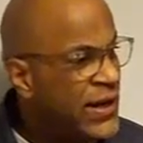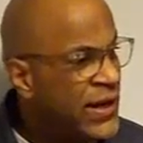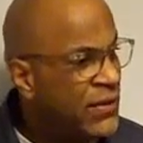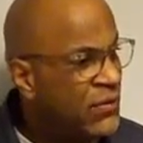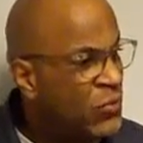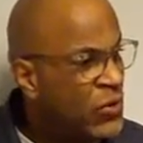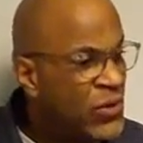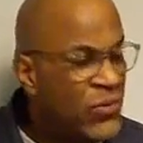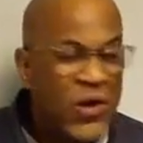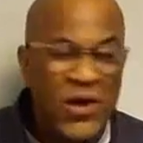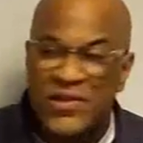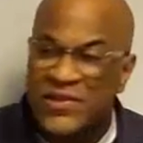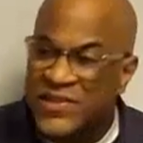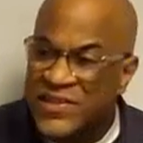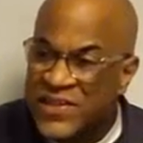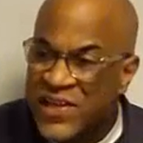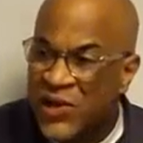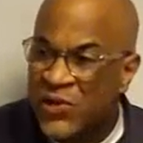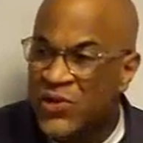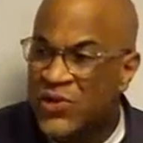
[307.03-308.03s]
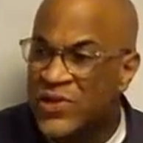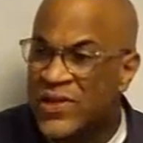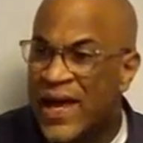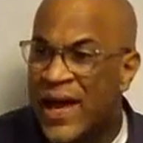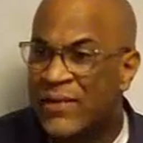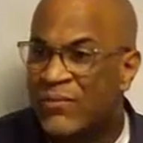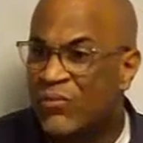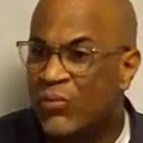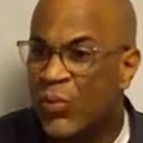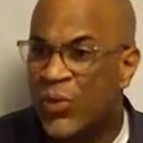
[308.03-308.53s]
We want to tell you that
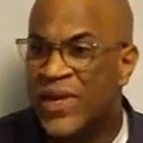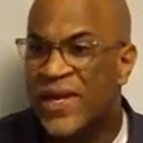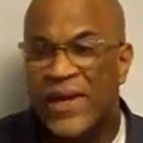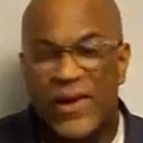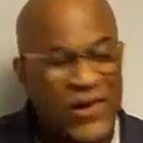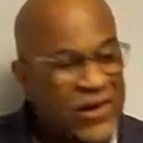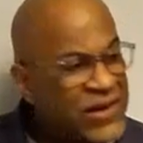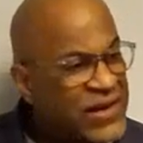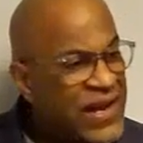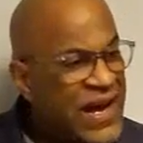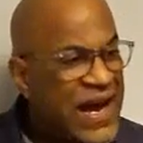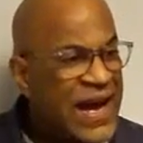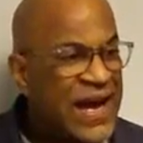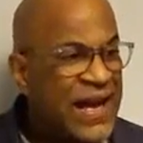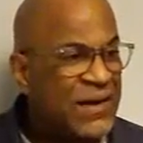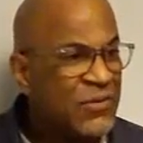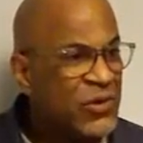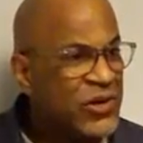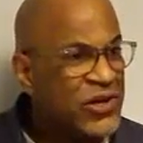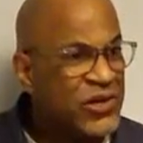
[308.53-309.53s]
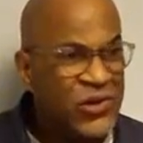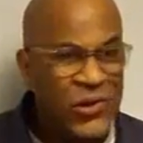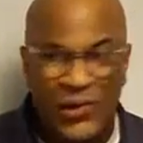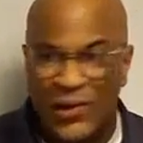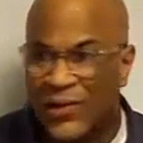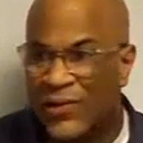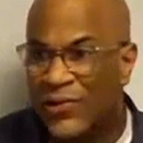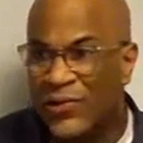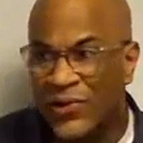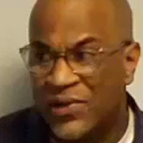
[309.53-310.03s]
we are no
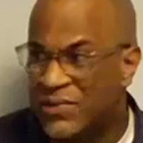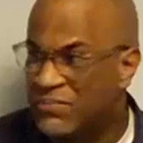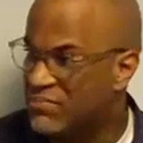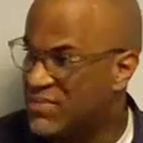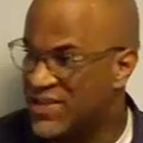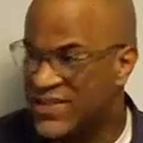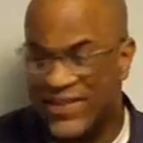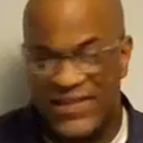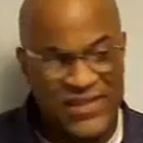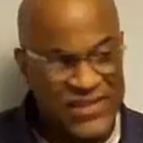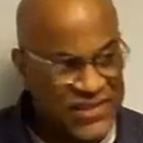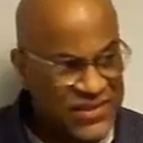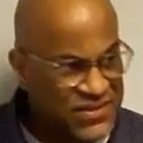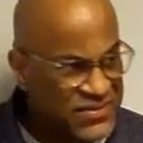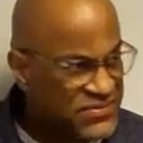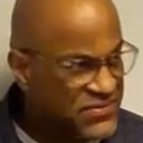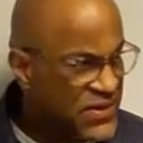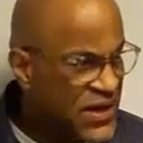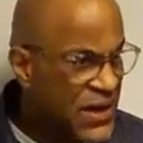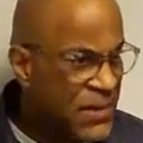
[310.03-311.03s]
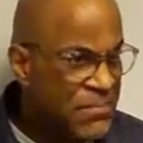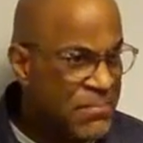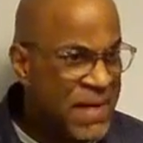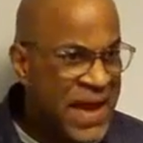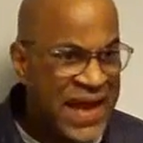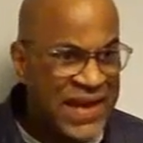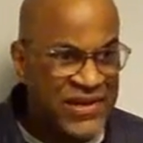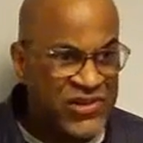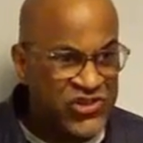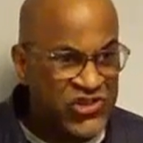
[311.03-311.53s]
longer in the business of
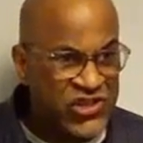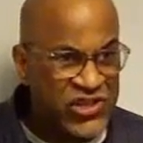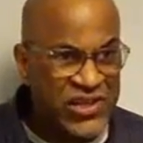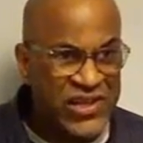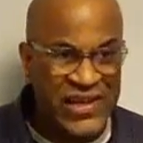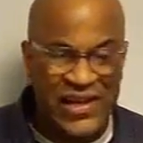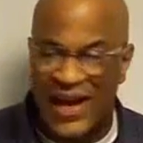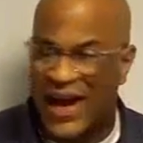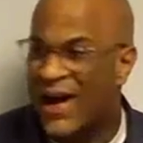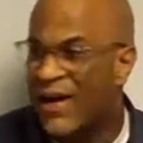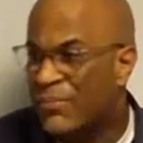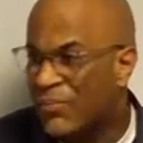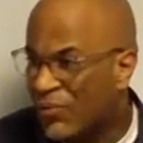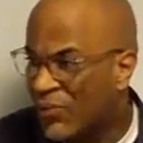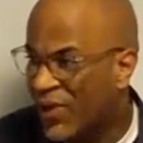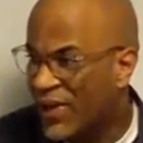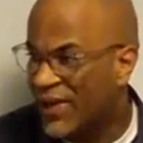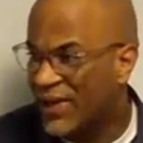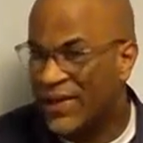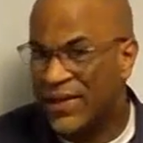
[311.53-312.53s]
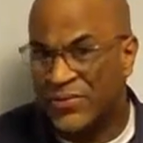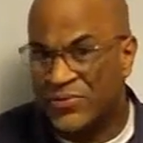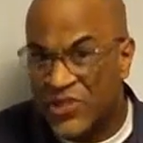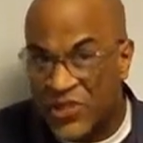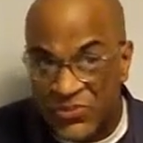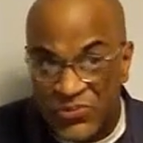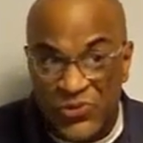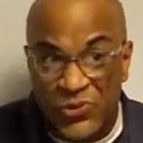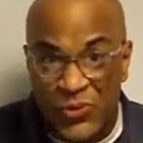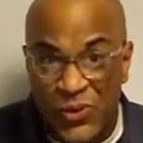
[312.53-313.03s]
managing and operating a
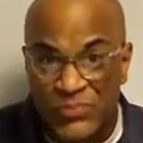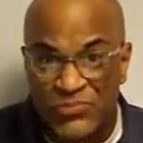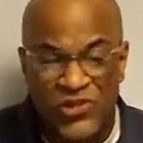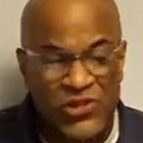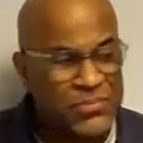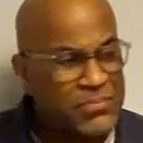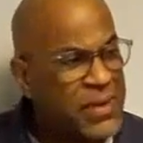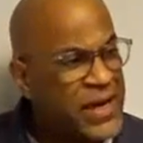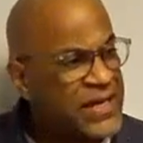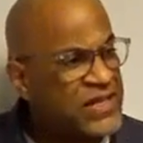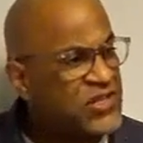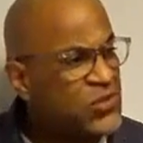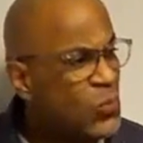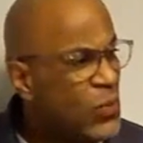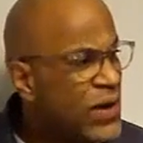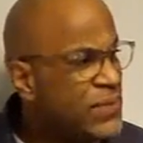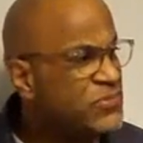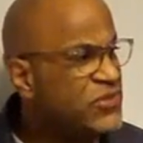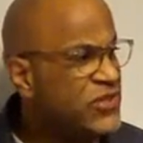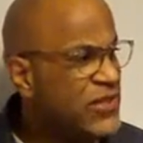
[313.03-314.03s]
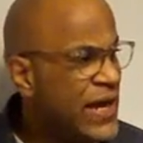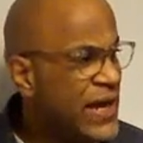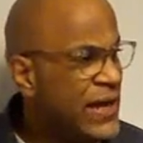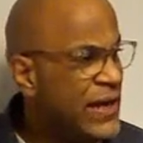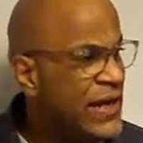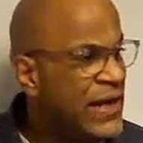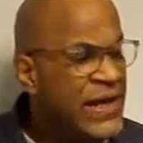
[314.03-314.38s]
subscription-based website.